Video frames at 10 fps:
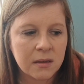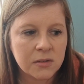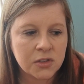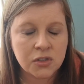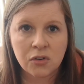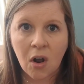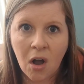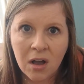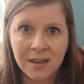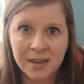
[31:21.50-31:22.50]

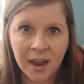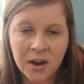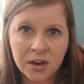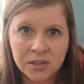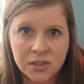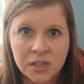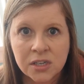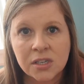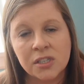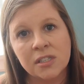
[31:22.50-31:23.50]
strong
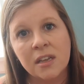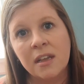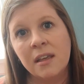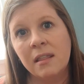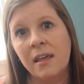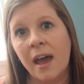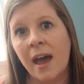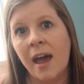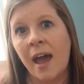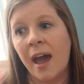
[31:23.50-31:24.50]
characters
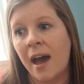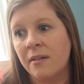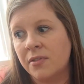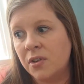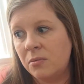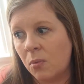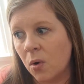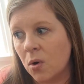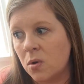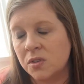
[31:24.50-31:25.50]
that have good
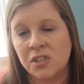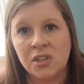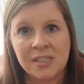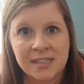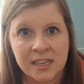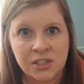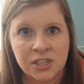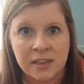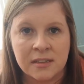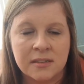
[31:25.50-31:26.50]
morals, good
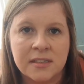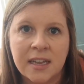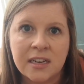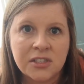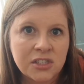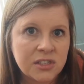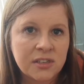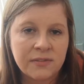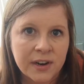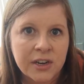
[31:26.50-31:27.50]
intentions, and it's just
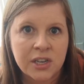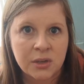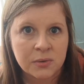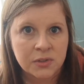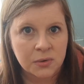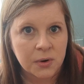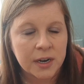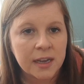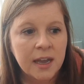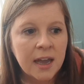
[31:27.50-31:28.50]
a very cute
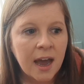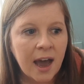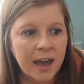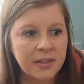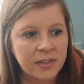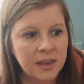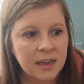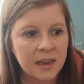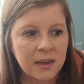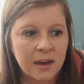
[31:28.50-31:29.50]
story. I
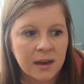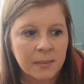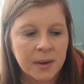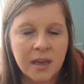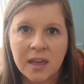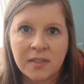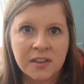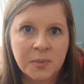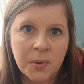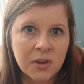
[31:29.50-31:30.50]
think
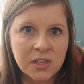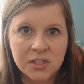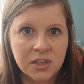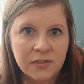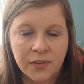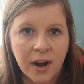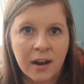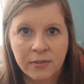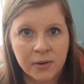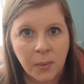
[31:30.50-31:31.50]
this book is good for
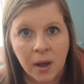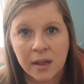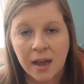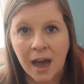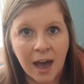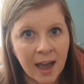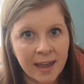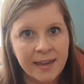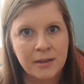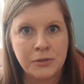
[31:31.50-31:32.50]
everyone.
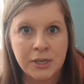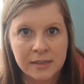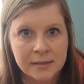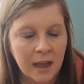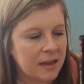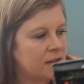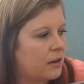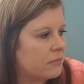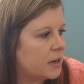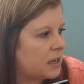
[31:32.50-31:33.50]
I just got
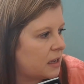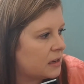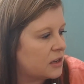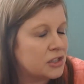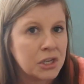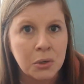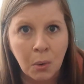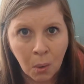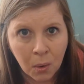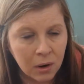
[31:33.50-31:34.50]
done reading 2
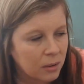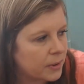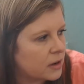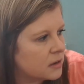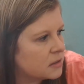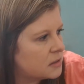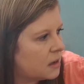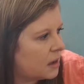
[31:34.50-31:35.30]
horror books,